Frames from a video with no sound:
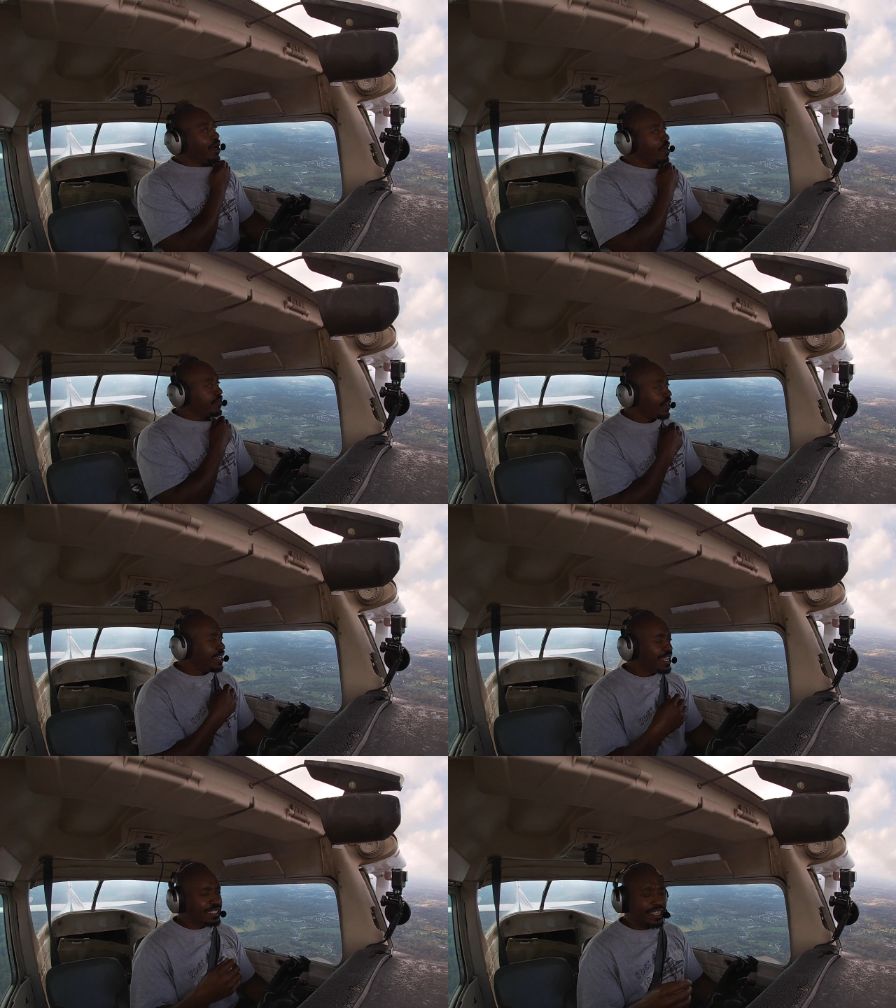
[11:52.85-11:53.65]
Bravo.
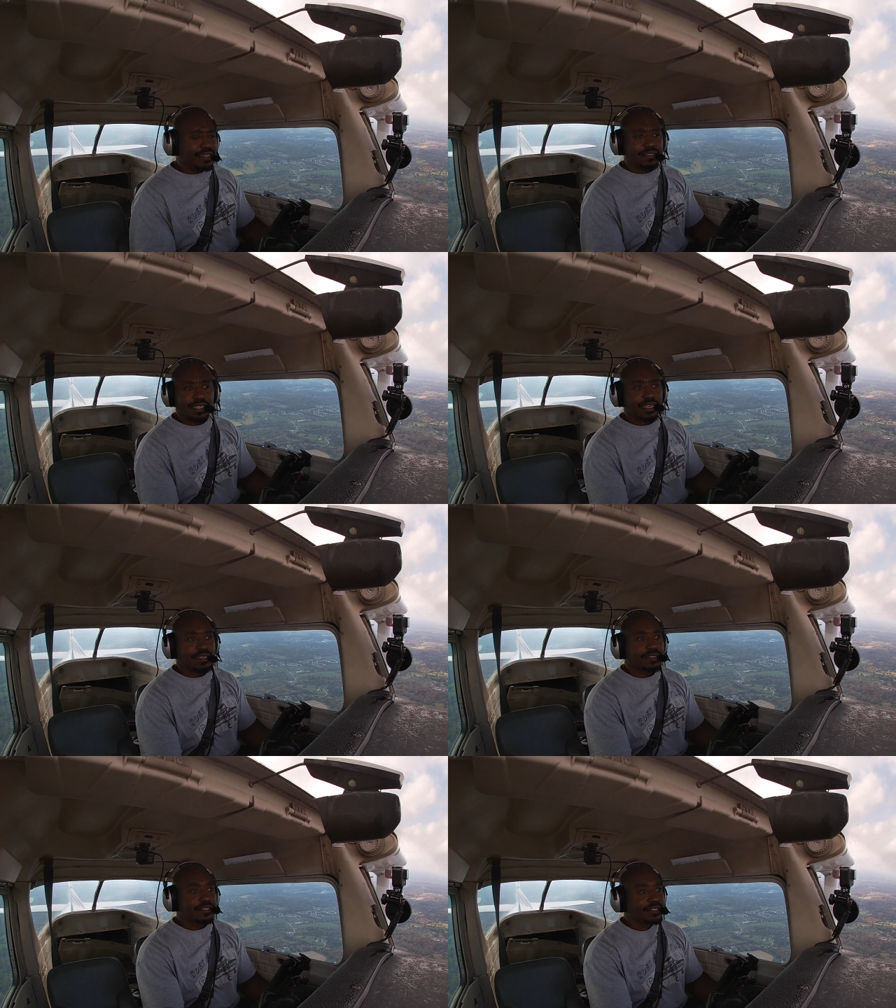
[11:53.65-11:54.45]
And that's the other
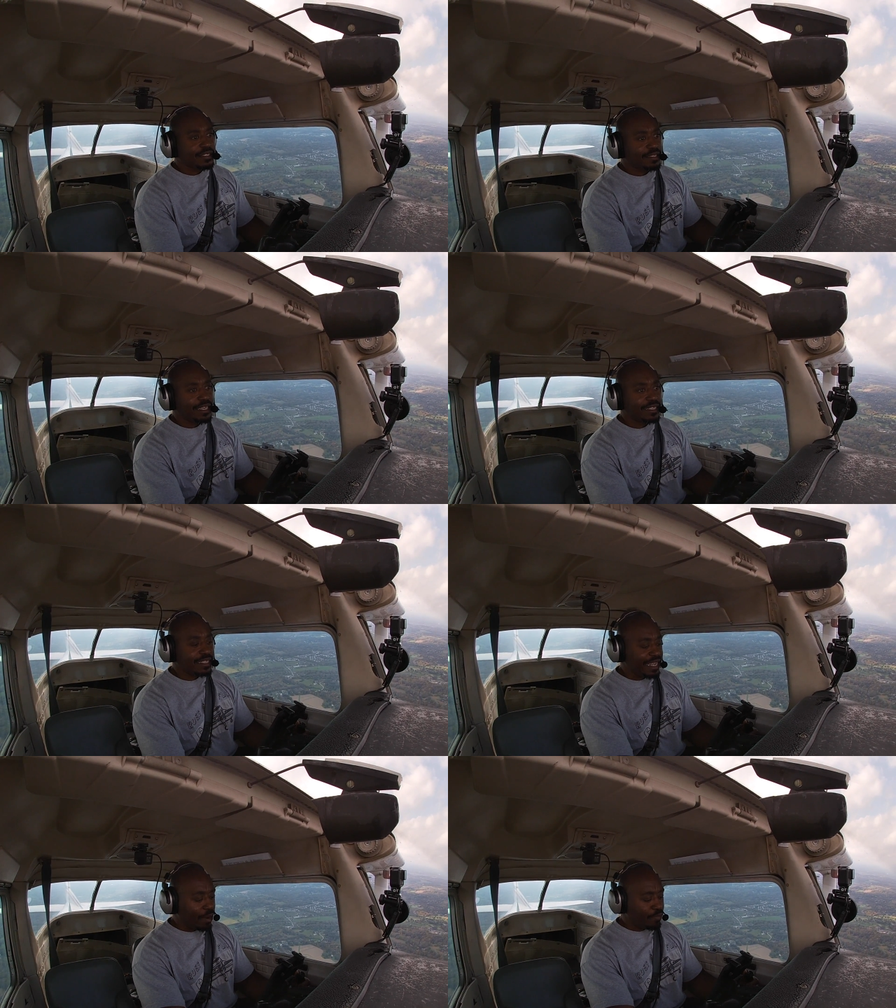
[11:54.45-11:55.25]
thing, to
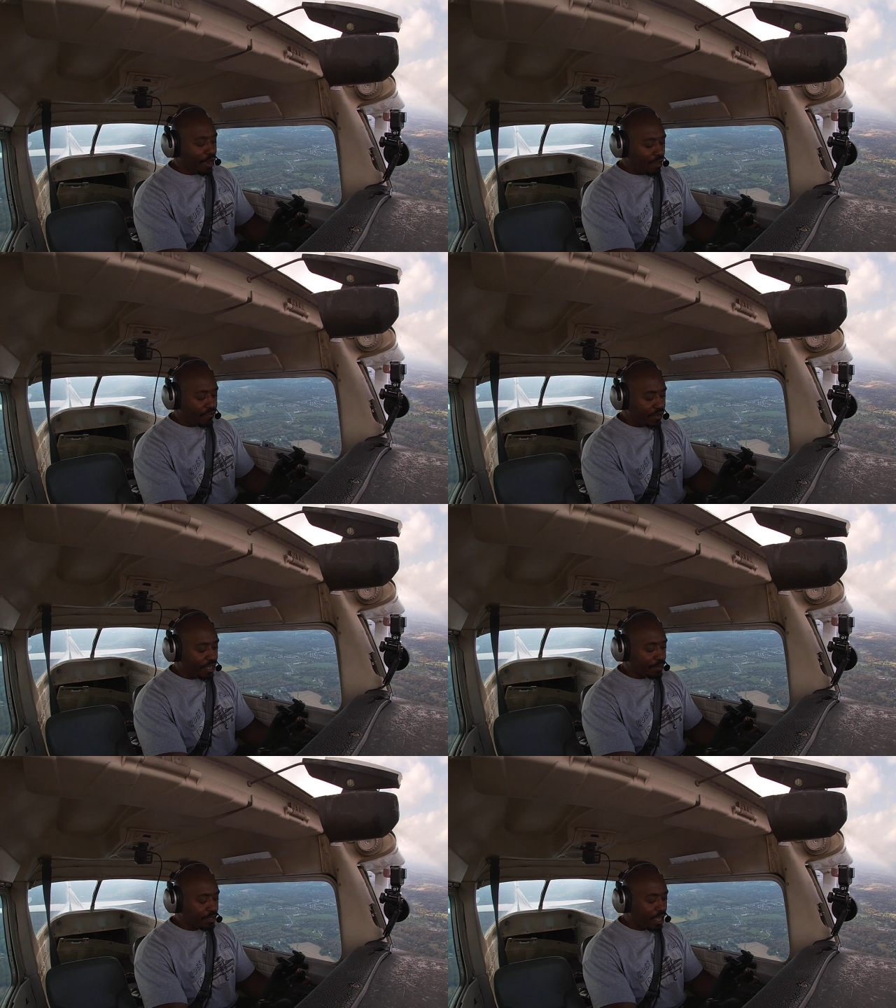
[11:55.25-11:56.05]
think that that
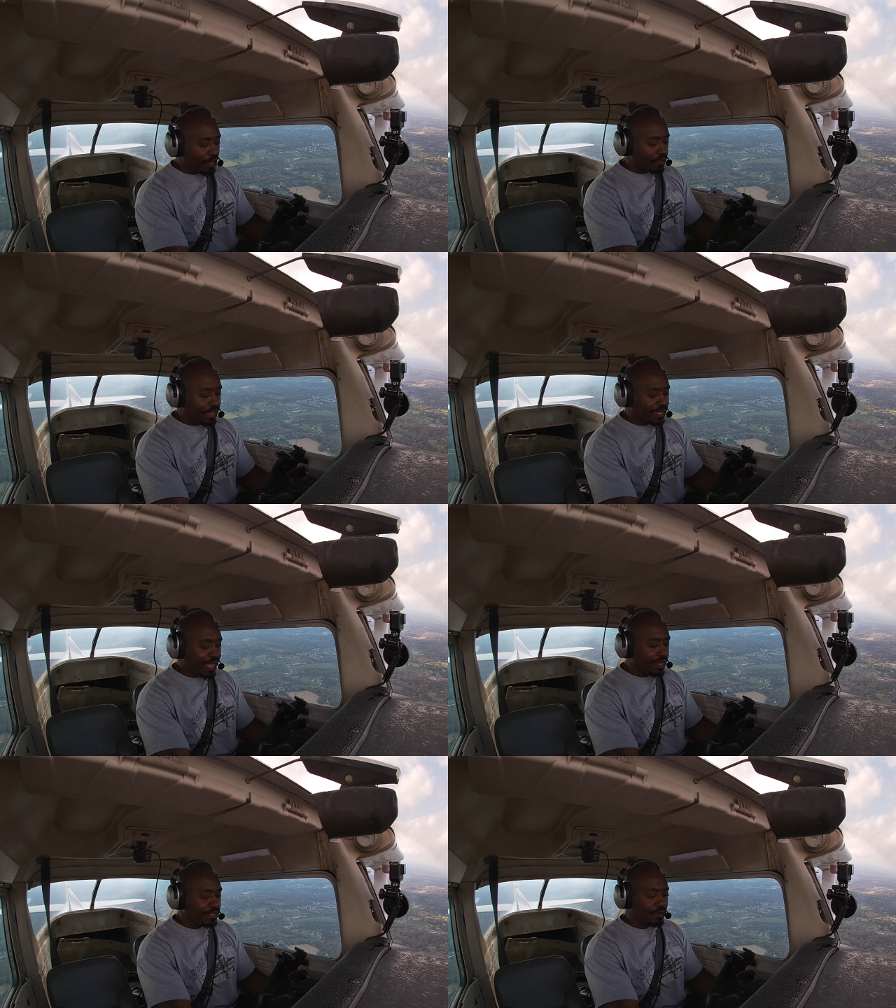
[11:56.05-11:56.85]
Bravo comes all the way
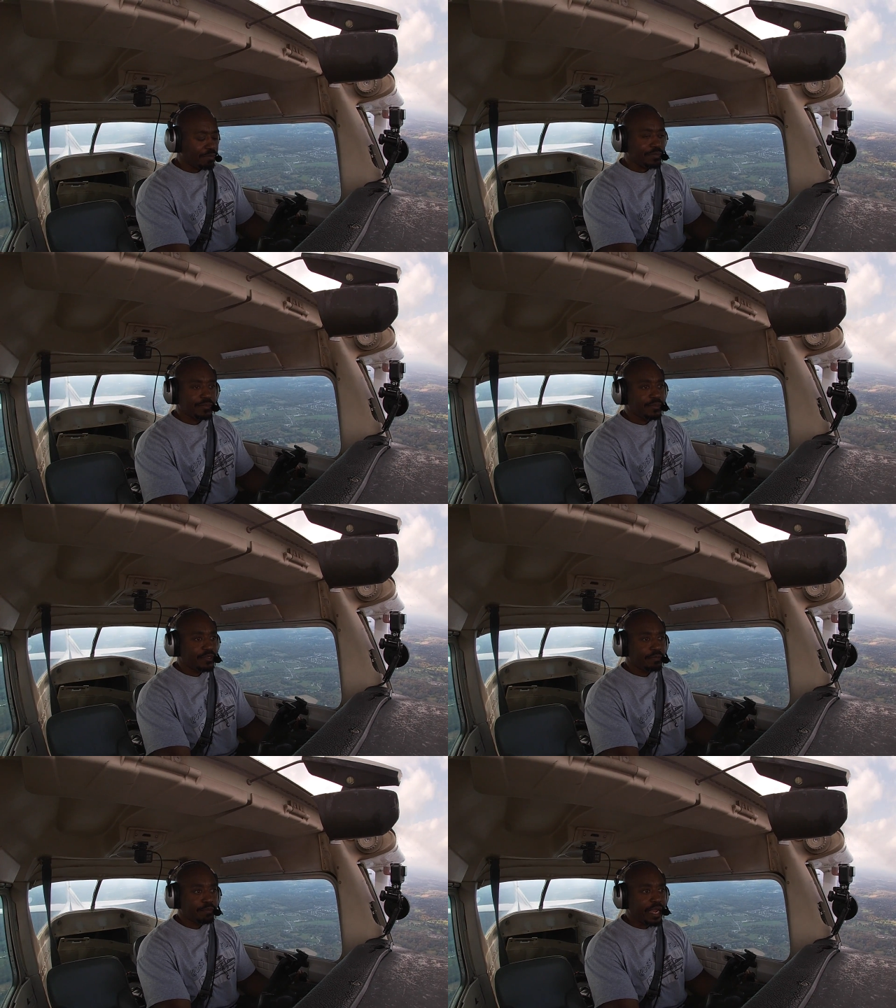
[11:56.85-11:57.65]
down to
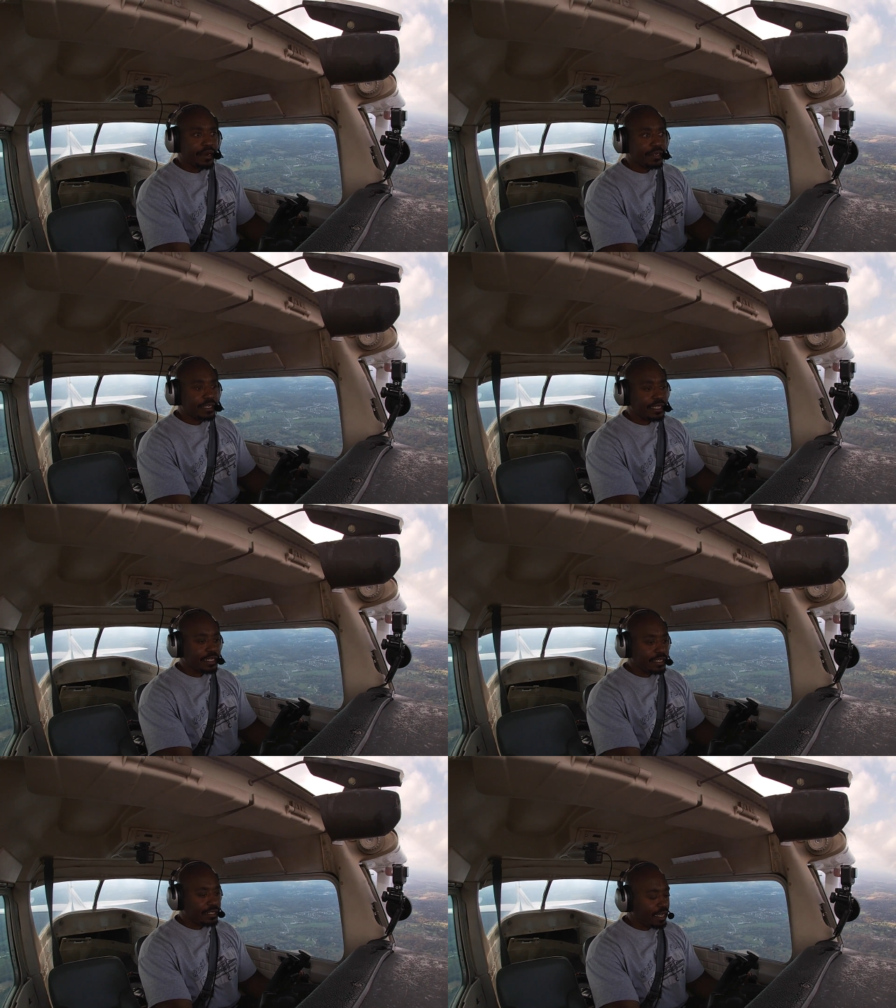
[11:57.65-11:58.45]

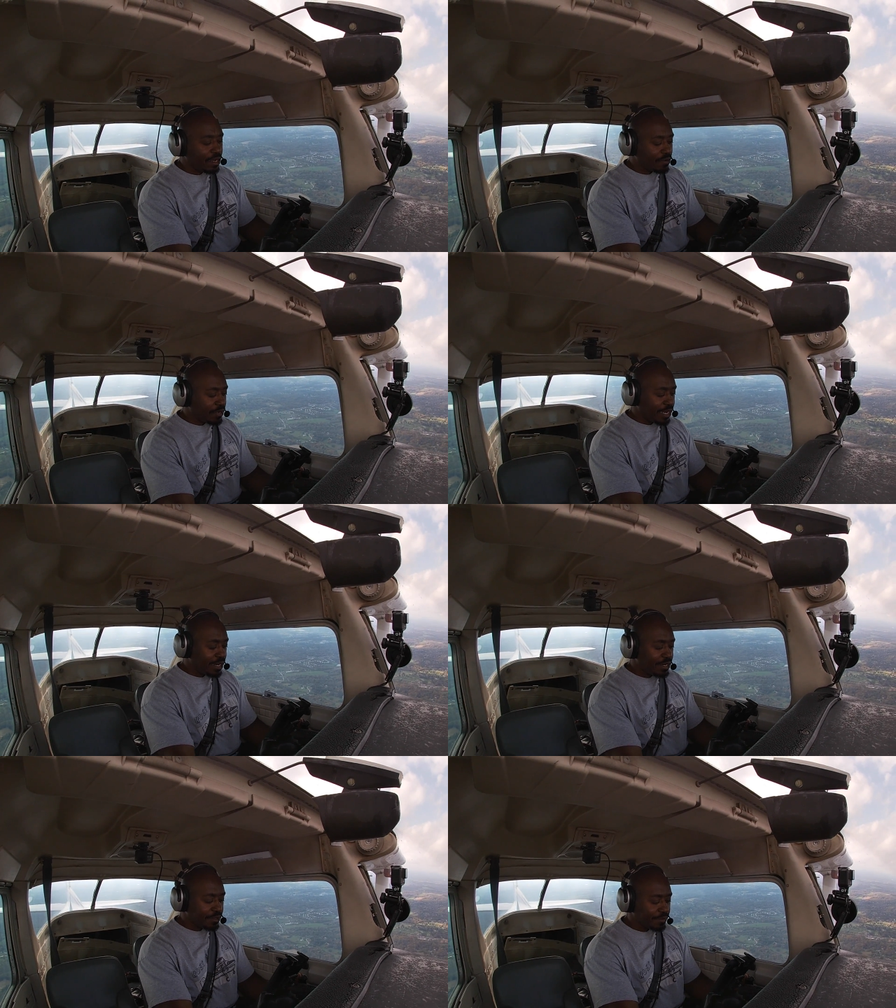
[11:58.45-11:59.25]
Maryland and
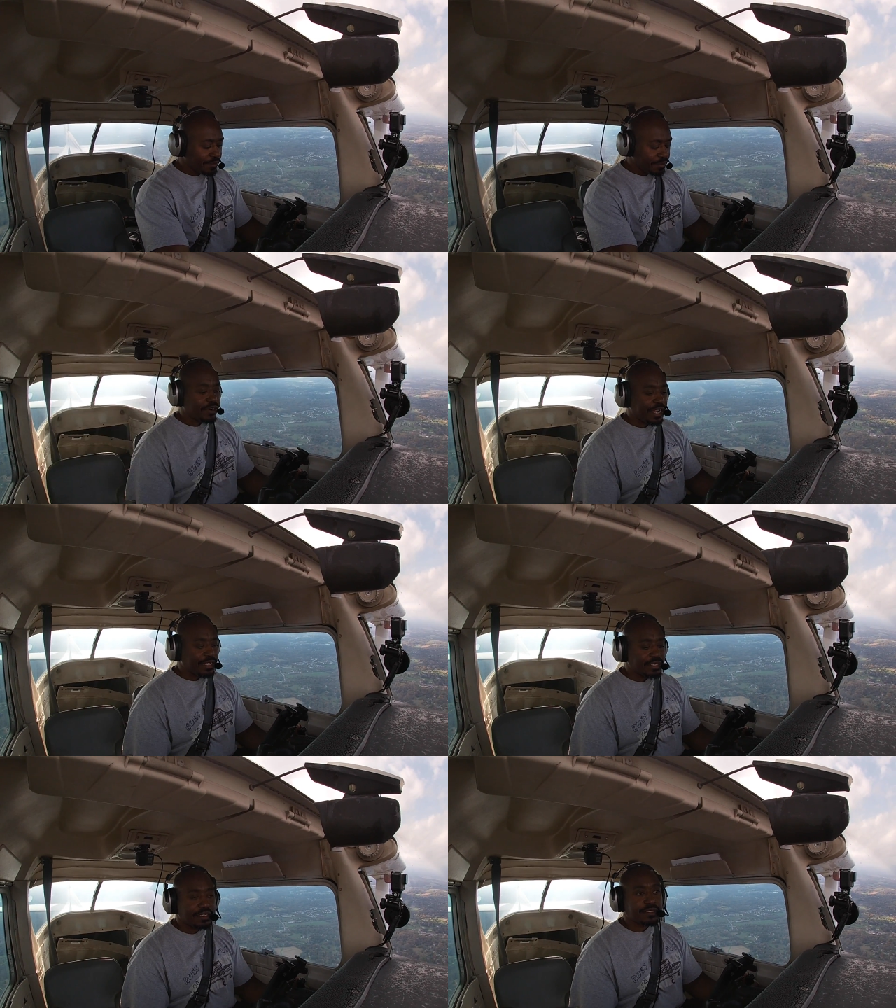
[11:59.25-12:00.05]
Delaware.
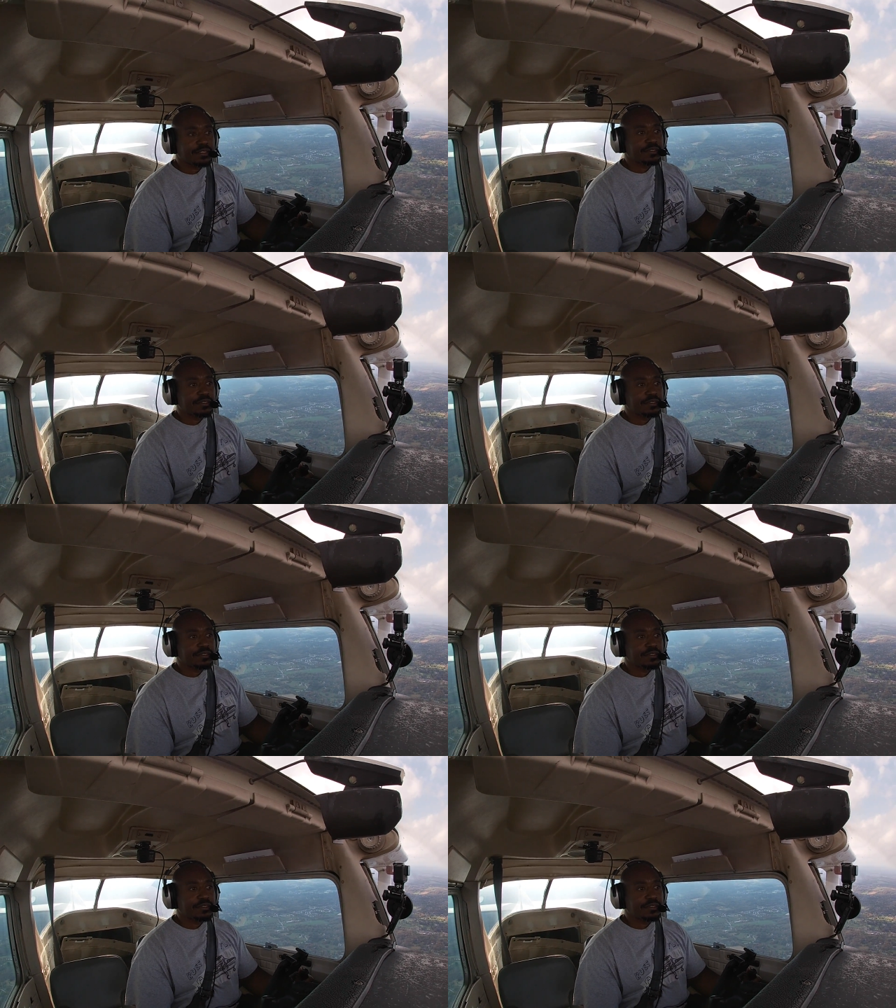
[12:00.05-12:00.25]
Crazy.